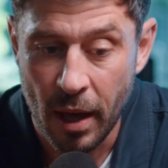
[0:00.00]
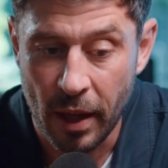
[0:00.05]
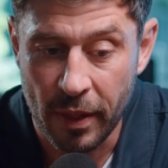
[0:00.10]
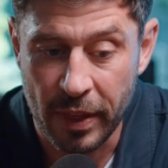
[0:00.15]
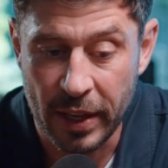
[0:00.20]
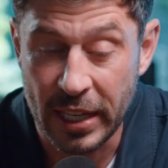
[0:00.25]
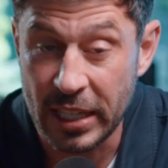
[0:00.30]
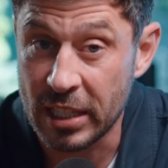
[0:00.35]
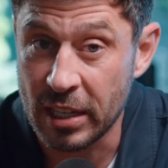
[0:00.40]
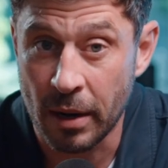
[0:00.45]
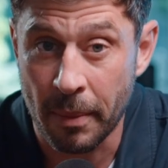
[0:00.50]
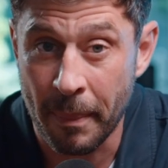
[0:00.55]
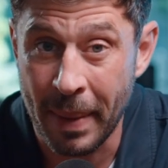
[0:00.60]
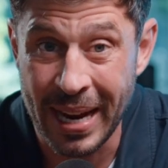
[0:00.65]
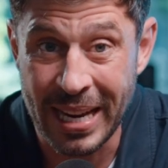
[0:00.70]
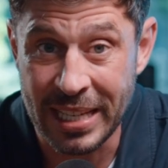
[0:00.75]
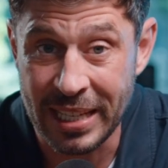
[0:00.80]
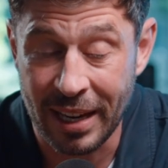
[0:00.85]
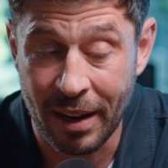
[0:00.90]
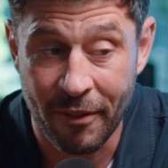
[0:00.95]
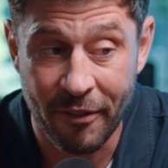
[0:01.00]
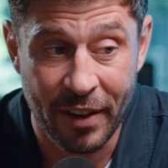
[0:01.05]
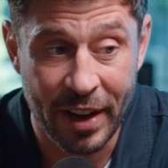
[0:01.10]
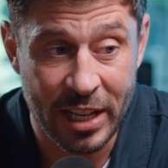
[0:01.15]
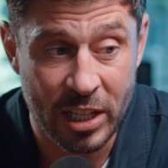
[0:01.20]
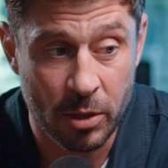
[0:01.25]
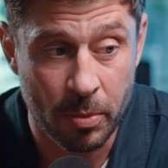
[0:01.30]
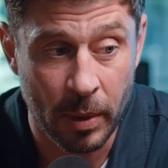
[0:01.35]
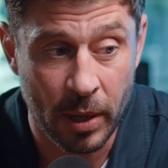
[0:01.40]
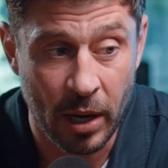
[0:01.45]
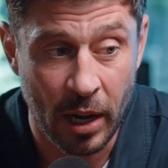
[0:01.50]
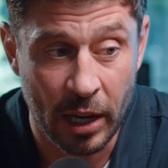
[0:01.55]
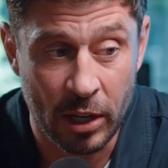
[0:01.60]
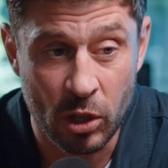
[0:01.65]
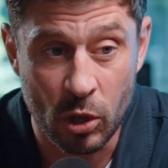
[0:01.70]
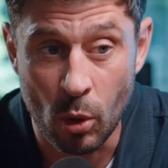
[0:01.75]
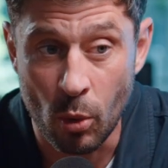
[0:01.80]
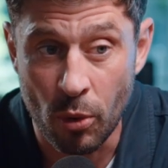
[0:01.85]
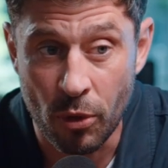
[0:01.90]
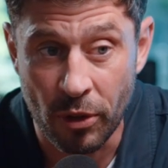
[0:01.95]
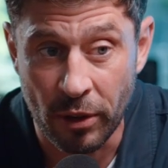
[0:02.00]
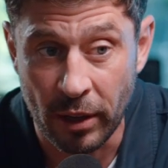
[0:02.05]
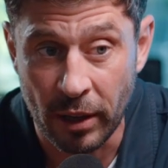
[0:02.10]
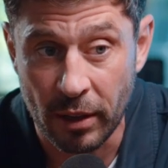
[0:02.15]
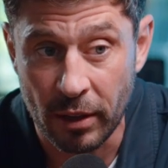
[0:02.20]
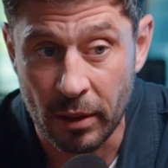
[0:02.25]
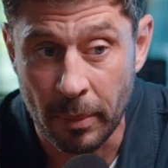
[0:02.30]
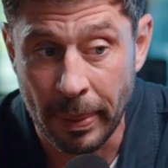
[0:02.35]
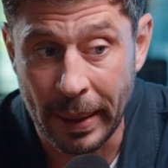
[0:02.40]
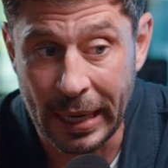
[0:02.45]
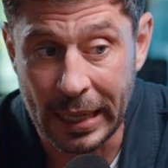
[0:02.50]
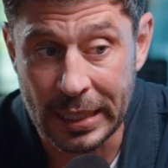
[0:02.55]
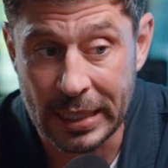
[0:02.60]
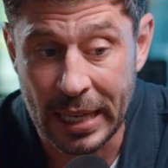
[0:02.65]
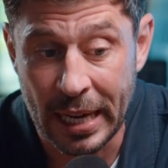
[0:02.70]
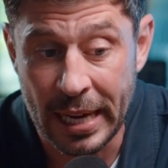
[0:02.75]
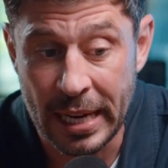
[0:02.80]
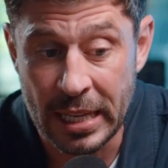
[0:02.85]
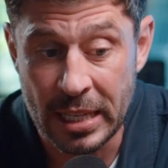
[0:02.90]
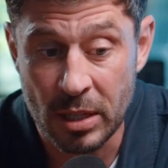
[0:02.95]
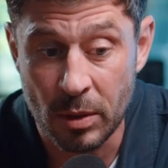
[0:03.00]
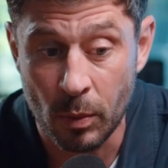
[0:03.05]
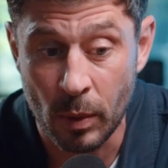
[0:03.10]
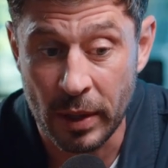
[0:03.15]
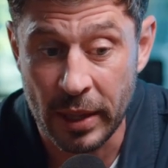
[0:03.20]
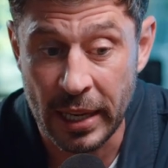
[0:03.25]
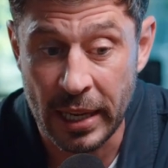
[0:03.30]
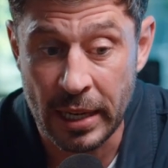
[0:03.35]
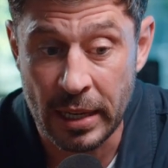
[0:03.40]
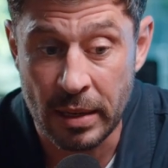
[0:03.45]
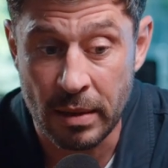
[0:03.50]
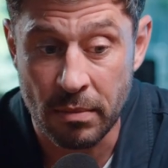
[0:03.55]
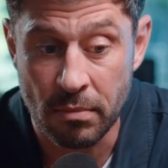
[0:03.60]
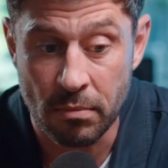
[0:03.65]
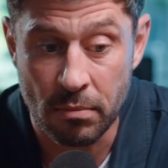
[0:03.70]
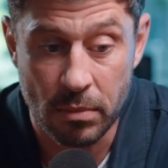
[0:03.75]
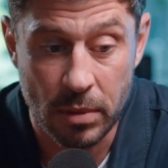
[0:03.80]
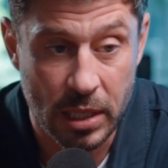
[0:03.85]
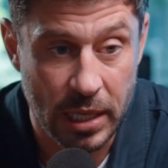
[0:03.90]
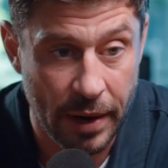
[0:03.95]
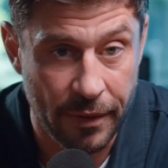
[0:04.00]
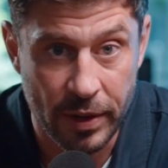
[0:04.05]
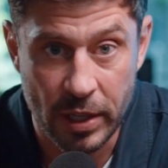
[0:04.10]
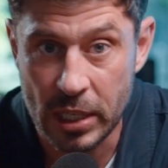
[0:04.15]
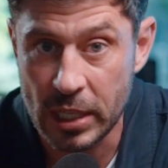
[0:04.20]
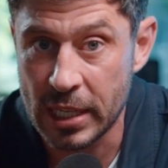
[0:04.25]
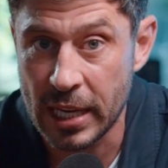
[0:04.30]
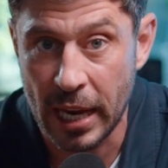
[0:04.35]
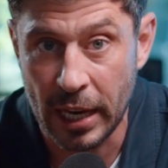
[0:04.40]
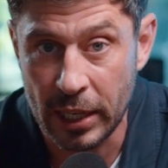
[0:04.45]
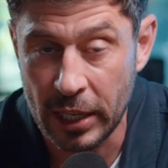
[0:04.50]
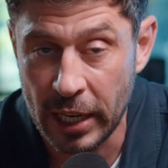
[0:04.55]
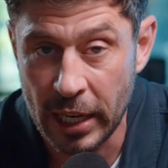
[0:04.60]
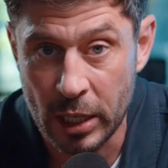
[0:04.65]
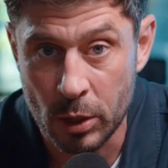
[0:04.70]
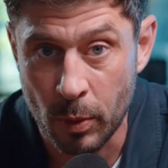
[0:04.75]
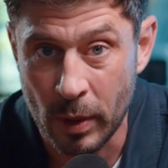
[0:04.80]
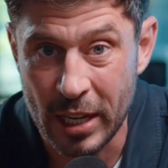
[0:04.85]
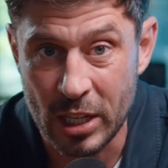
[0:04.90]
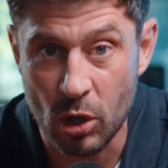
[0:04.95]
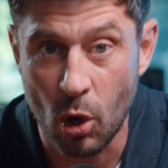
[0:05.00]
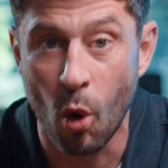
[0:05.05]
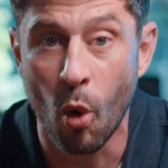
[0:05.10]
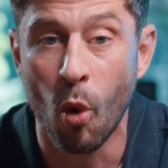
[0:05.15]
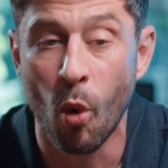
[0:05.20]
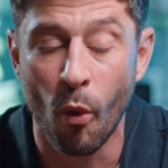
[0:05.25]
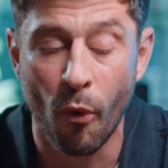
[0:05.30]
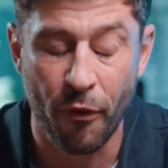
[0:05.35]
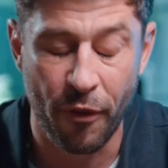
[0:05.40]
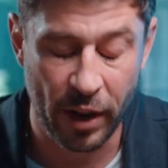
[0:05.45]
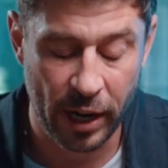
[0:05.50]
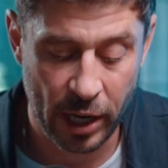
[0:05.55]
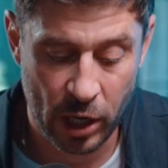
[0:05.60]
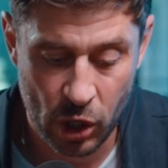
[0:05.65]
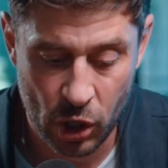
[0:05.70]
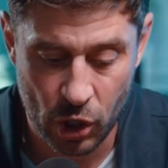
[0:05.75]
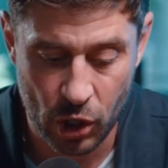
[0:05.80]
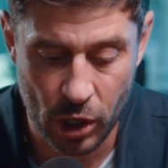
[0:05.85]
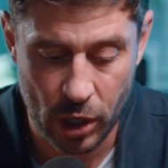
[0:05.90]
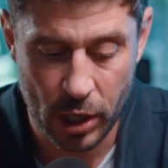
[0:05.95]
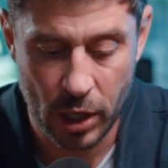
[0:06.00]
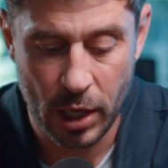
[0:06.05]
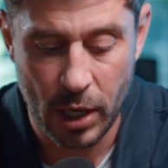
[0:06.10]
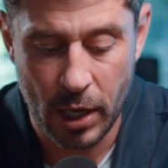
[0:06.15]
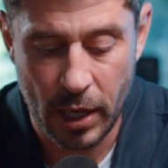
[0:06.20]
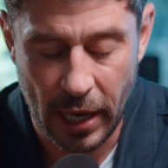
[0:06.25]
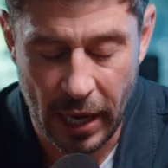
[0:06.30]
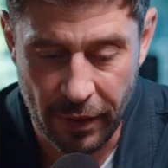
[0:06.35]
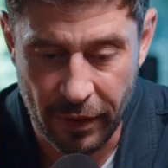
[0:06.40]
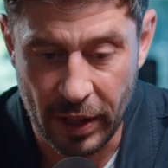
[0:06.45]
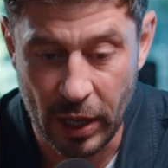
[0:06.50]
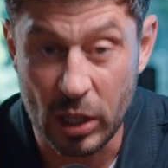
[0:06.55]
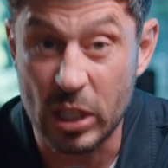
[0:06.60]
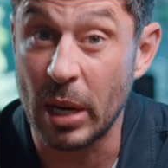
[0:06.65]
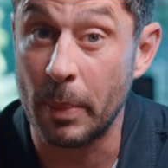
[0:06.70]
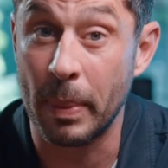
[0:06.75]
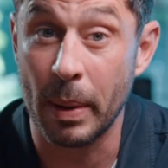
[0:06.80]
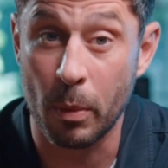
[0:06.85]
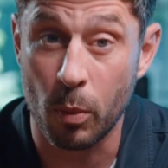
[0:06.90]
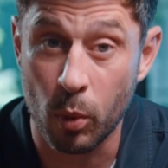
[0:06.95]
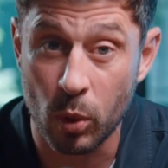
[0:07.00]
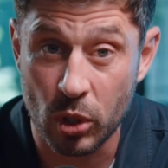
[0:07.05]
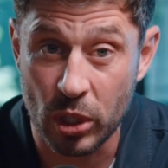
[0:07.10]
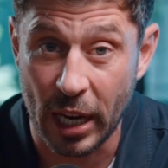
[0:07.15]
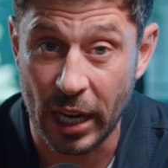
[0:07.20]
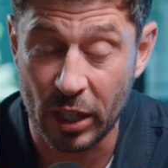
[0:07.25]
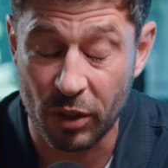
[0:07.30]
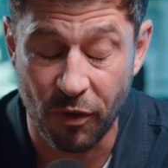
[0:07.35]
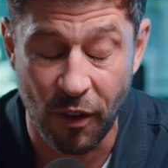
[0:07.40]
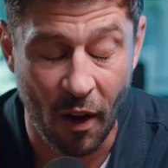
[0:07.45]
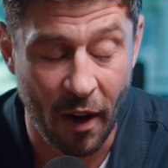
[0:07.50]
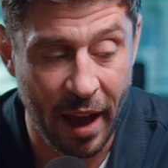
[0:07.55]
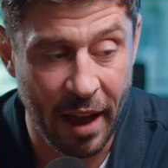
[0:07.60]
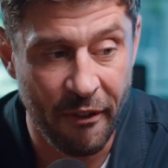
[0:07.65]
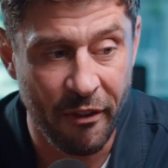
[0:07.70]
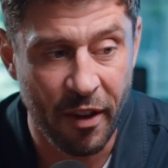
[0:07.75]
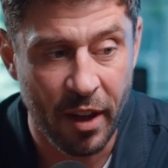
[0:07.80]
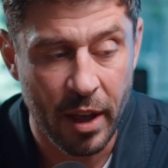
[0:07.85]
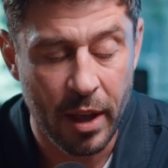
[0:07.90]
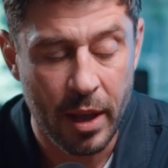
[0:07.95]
I think it's an amazing investment. I do think the Palisades, within 7 to 10 years, when it's all finished, even though some people will say it's 5,